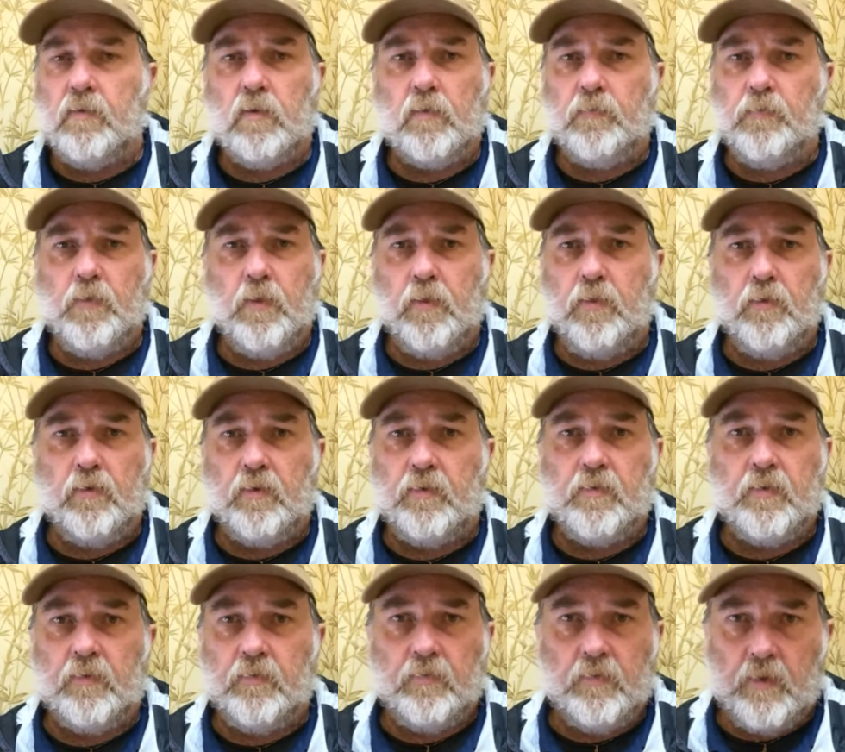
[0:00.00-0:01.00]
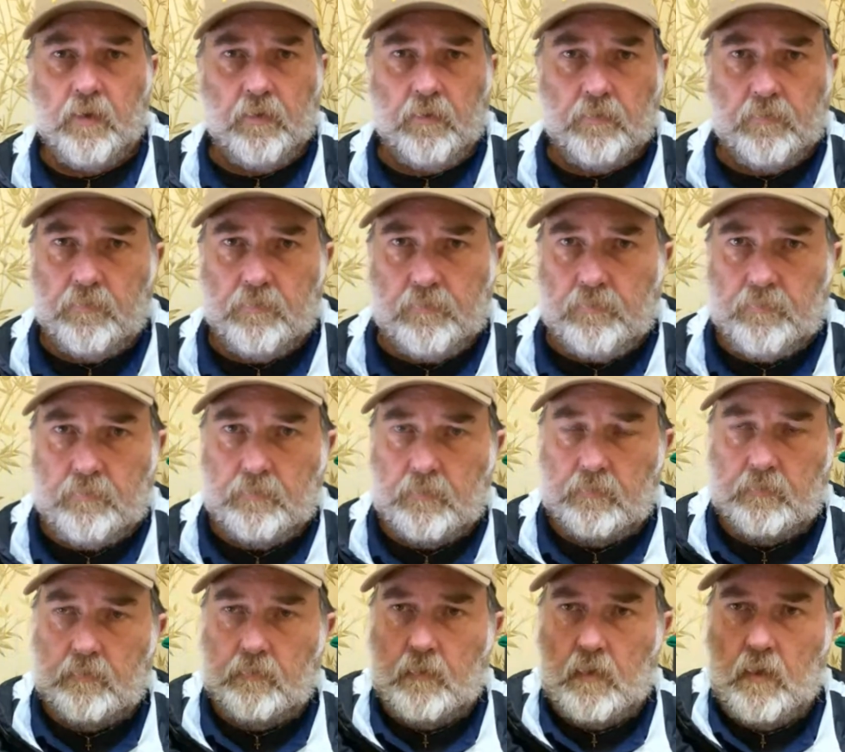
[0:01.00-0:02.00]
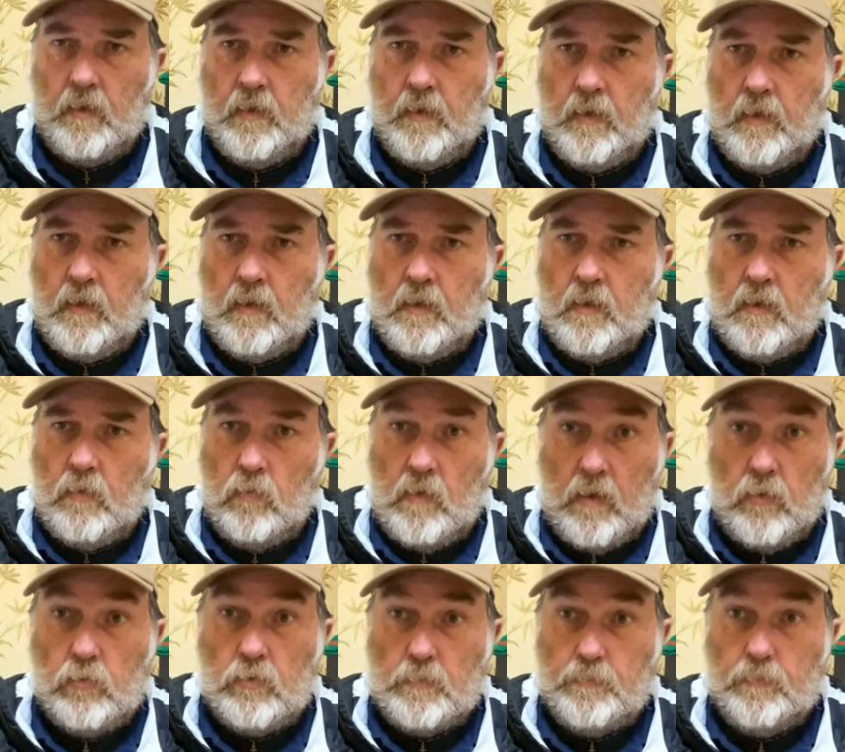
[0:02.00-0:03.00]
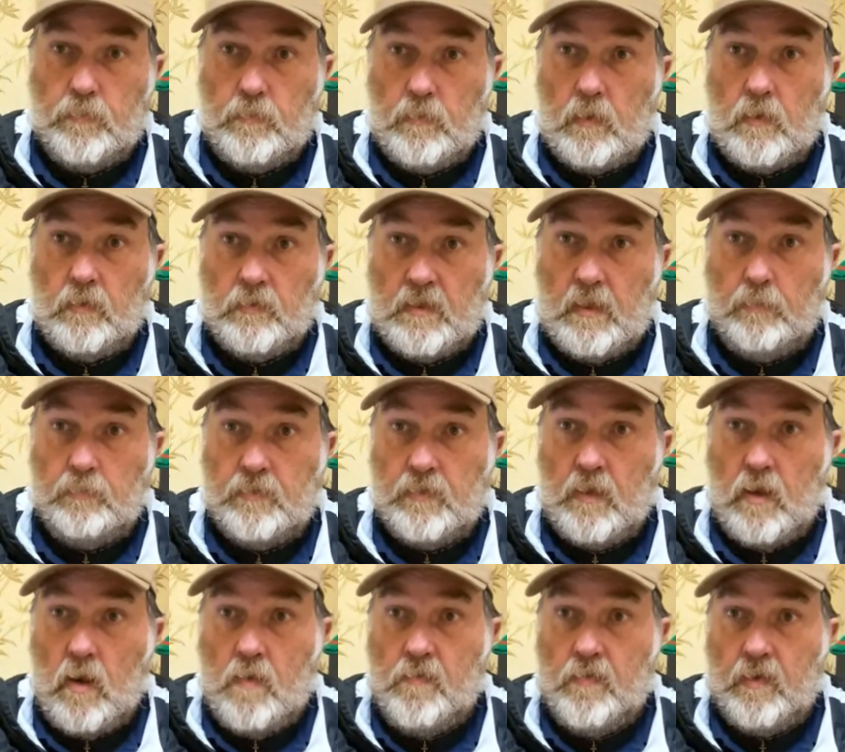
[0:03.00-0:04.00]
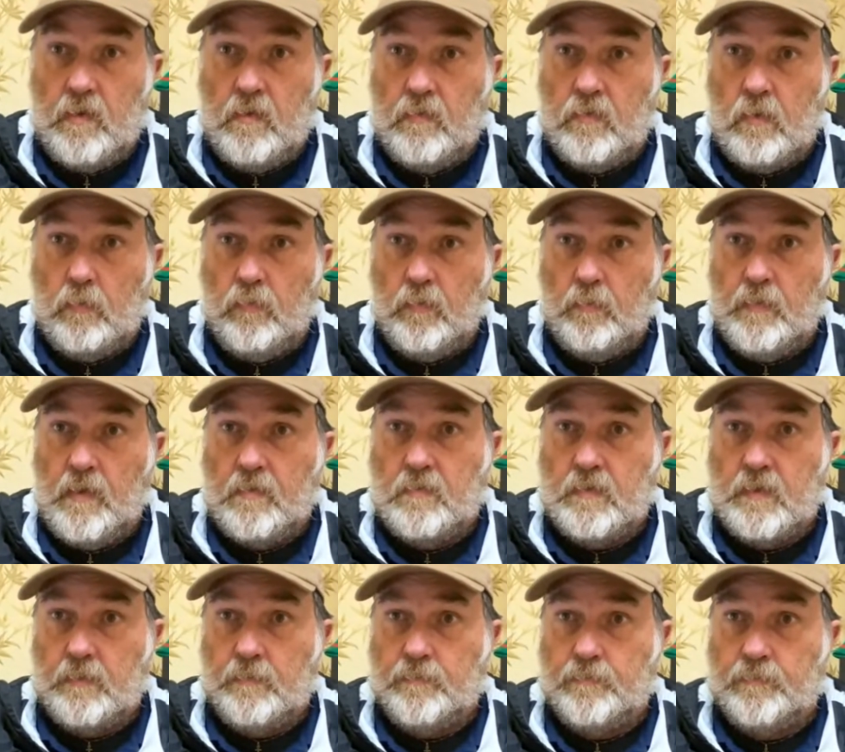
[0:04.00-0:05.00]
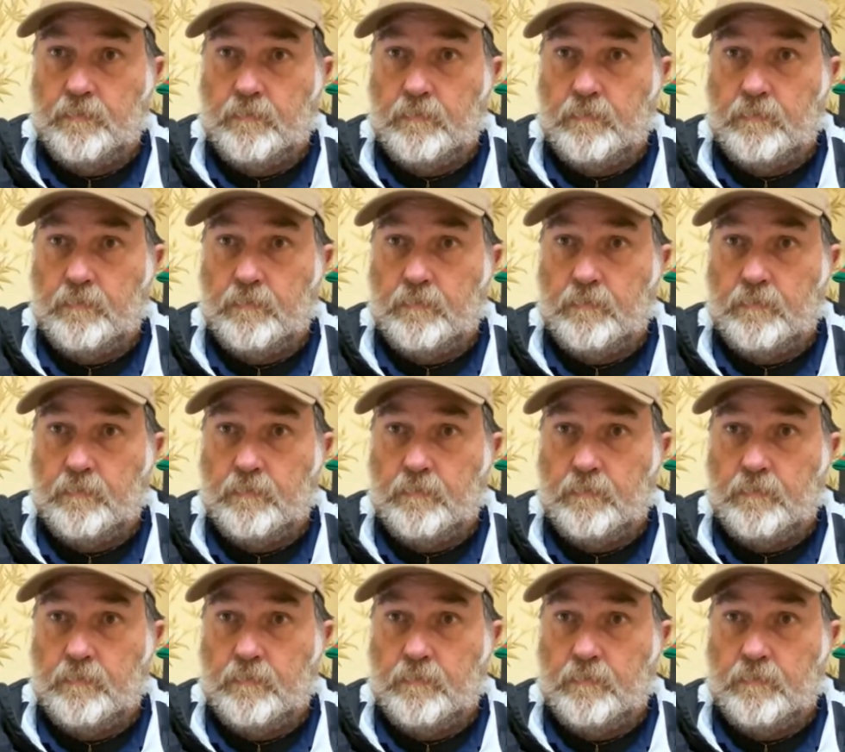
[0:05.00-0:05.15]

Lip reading: not for the 3rd test, no. Rahul's jumped over the top of him, hasn't he?